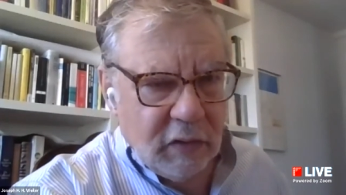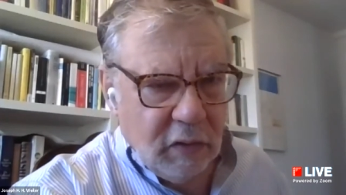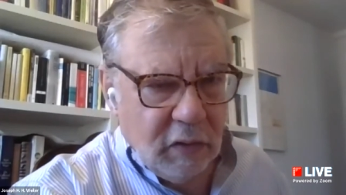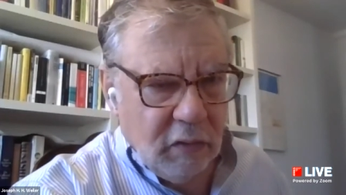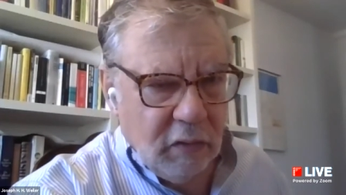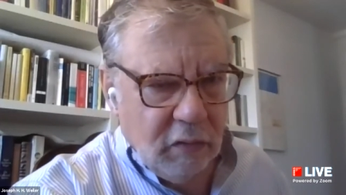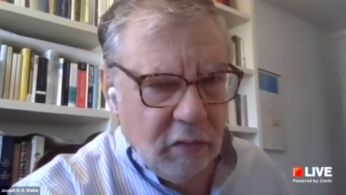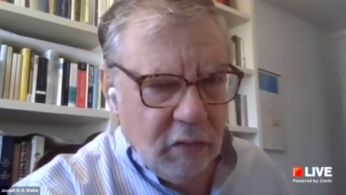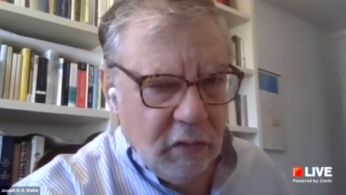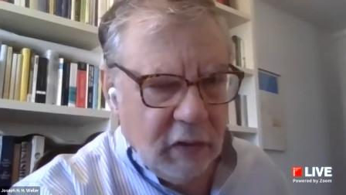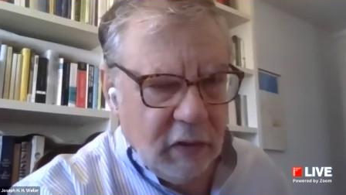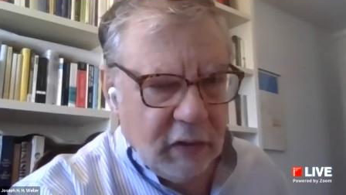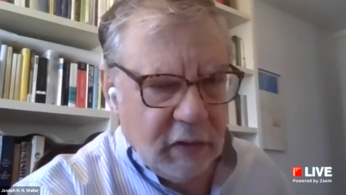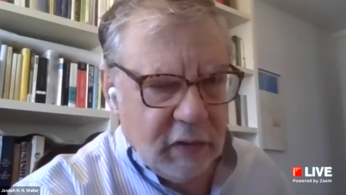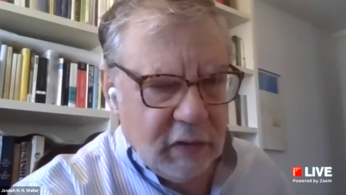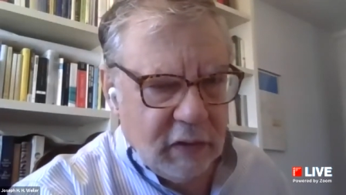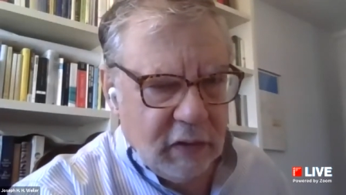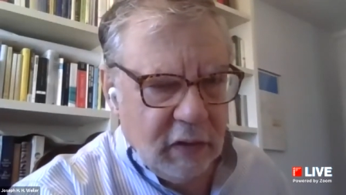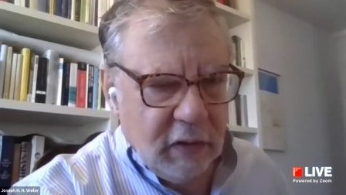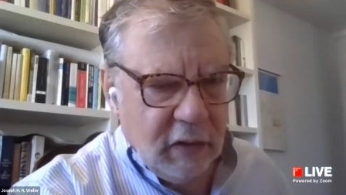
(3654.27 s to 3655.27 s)
So
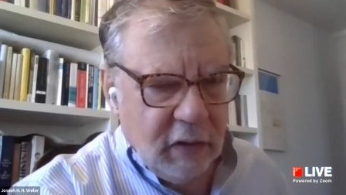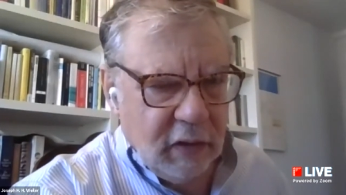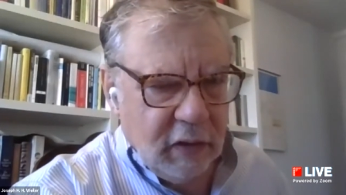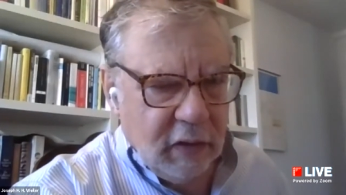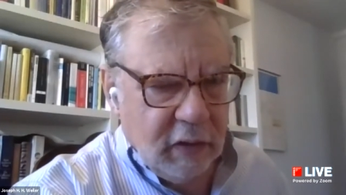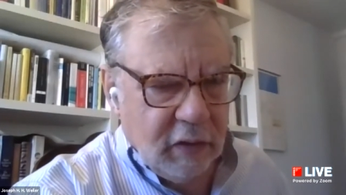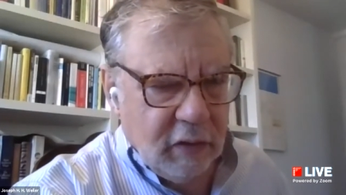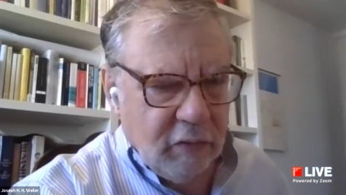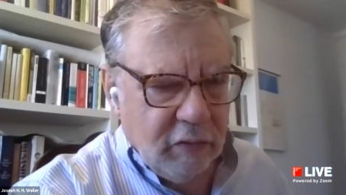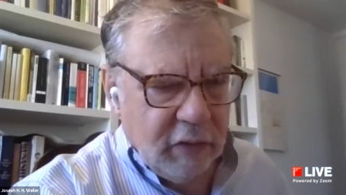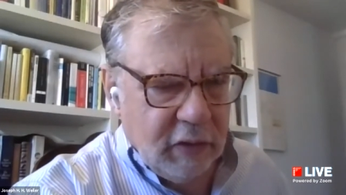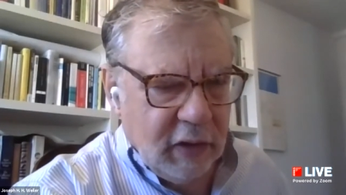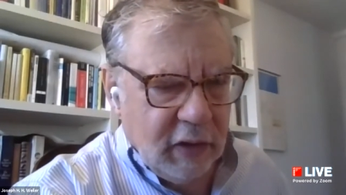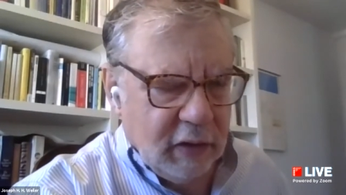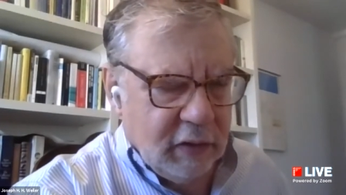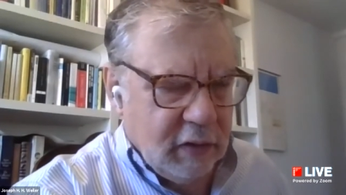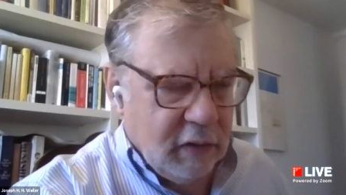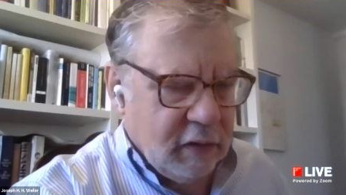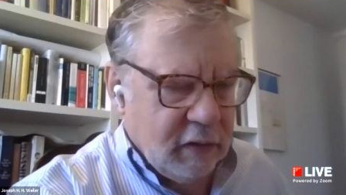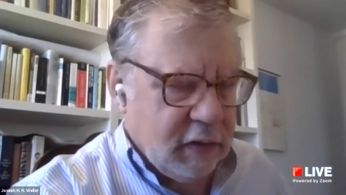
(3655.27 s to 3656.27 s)
that's uh, the
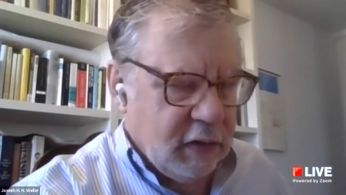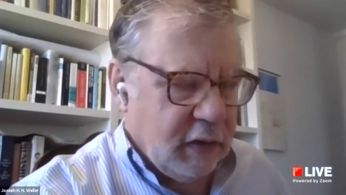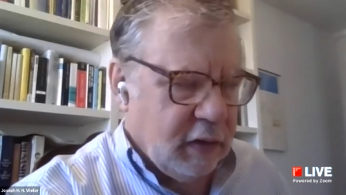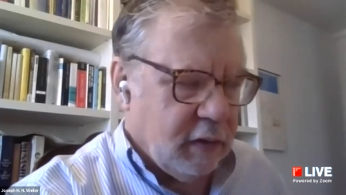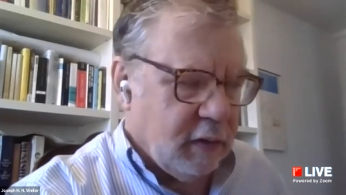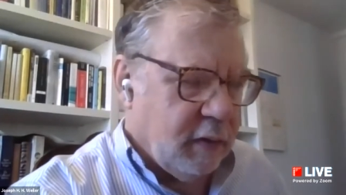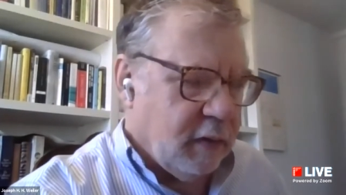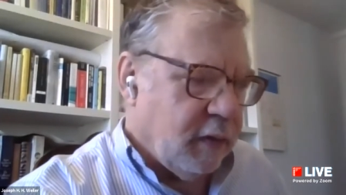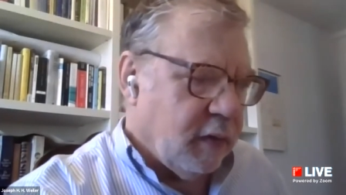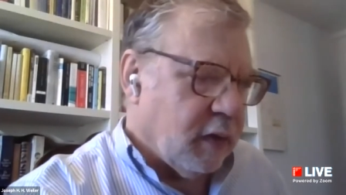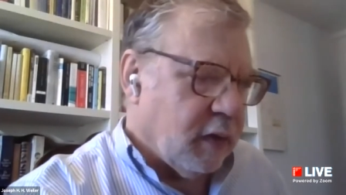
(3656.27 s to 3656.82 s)
redundancy.